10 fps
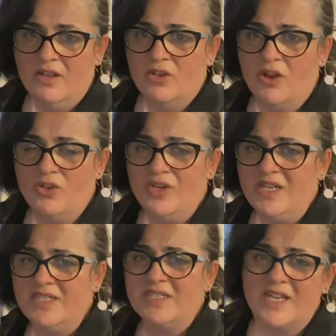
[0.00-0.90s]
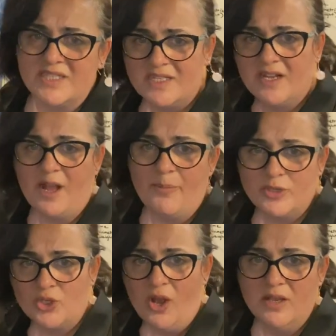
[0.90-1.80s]
you need to test it a couple
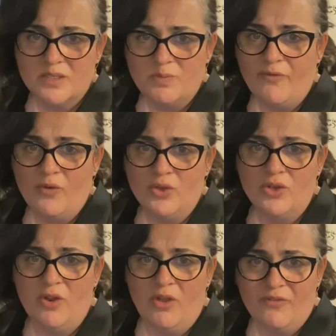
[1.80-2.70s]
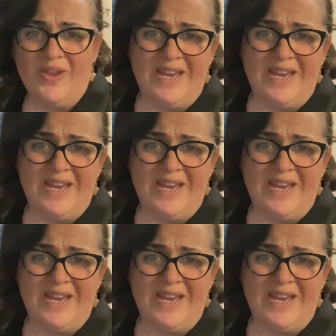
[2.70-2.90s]
of times before you know if